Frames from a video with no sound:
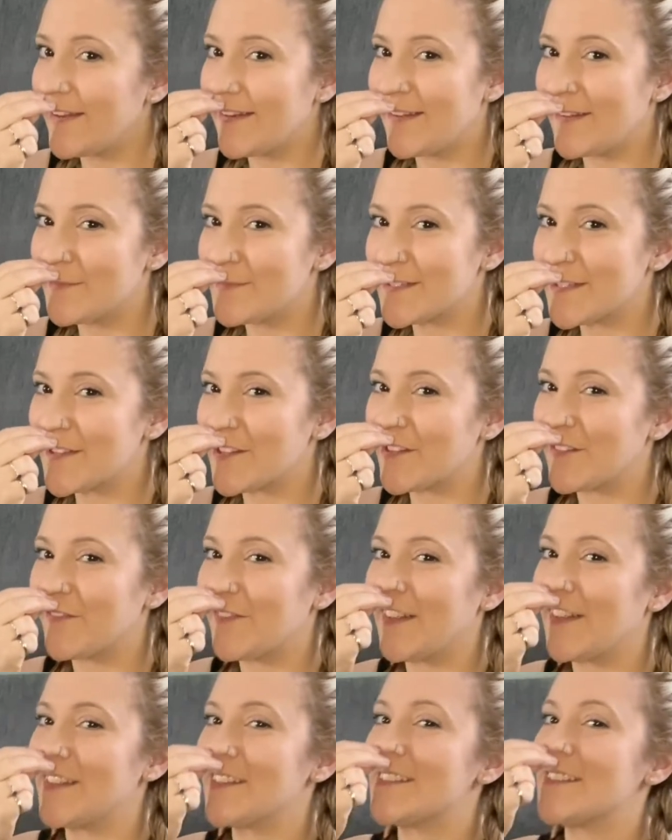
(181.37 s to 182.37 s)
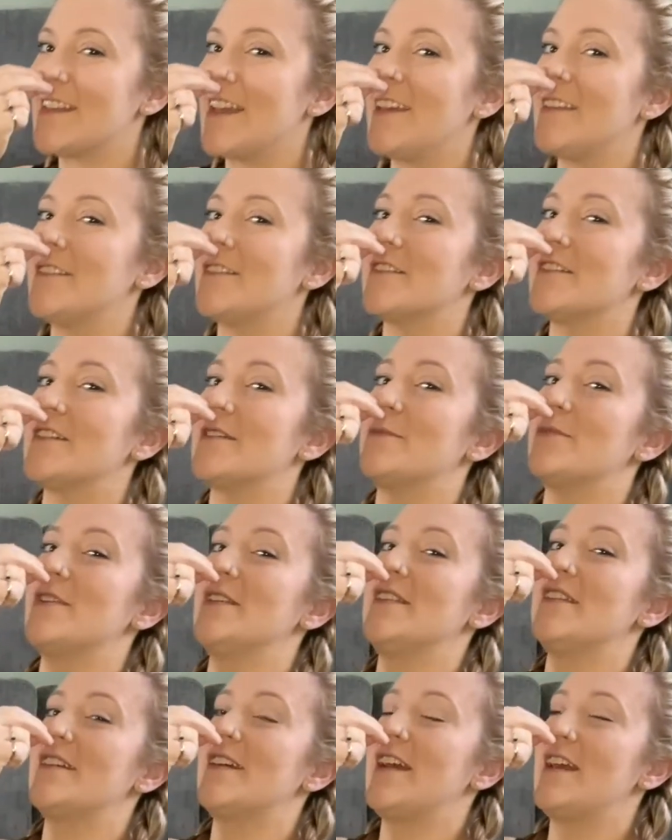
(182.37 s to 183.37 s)
up to their face. And you're going to
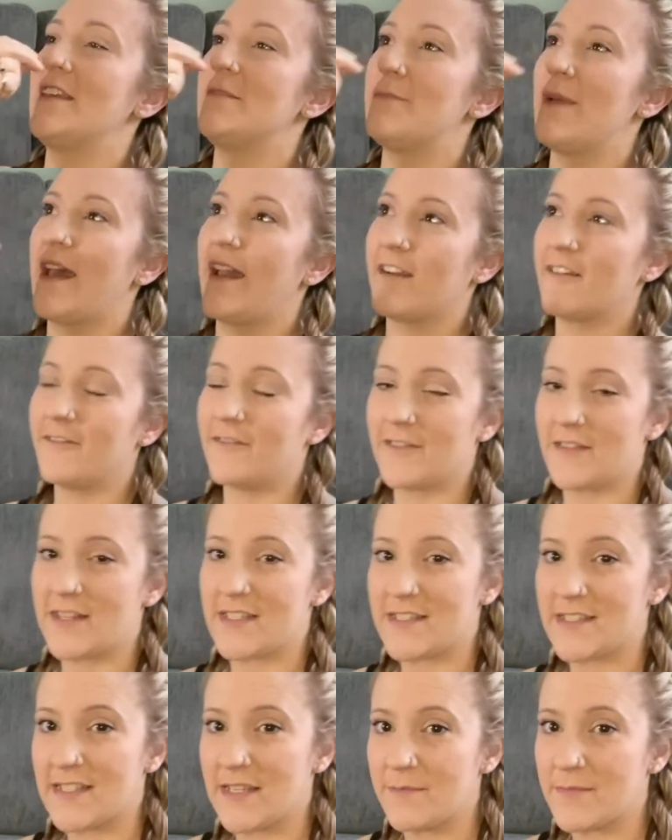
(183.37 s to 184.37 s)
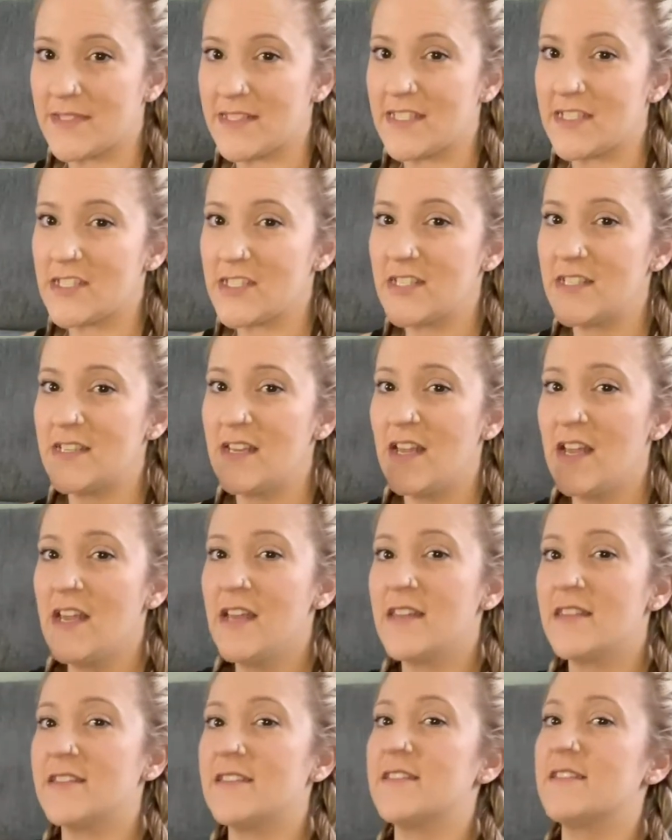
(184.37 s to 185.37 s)
bring their head back for the sit position.
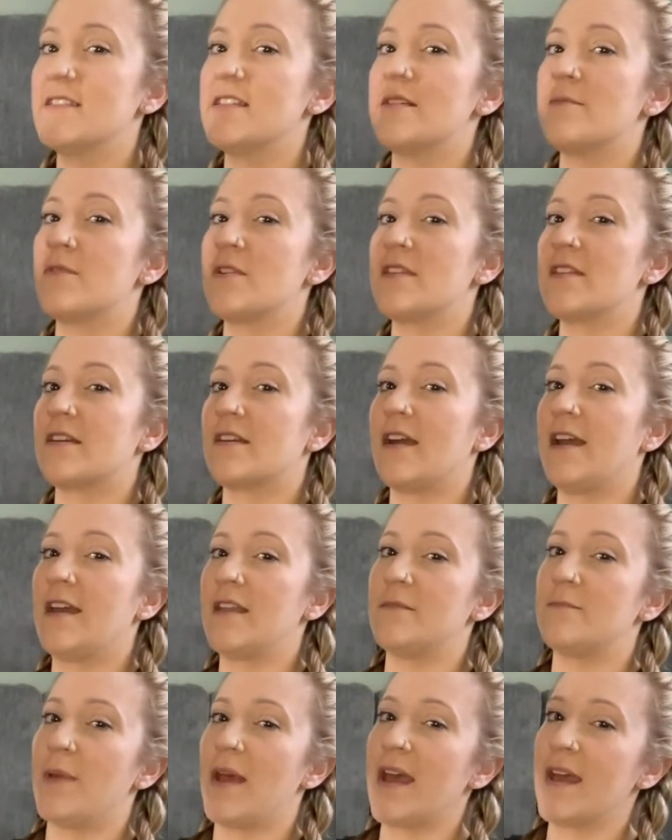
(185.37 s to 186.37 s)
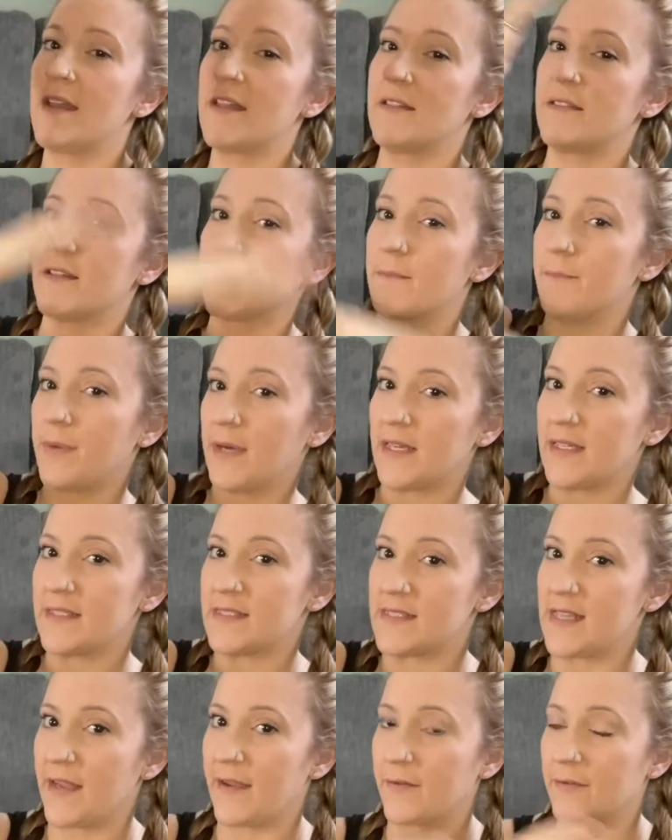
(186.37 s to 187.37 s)
This is going to bring their head back and their butt
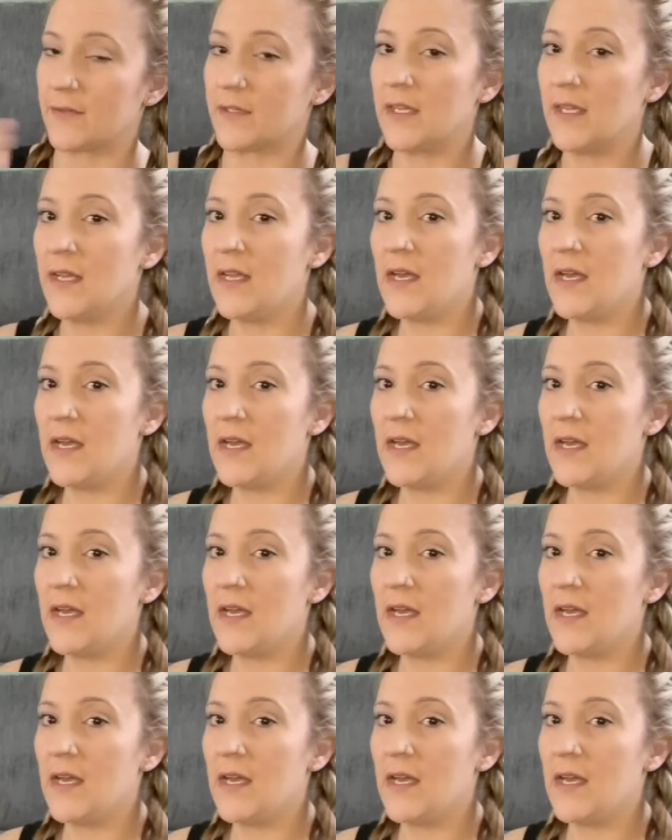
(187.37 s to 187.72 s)
down.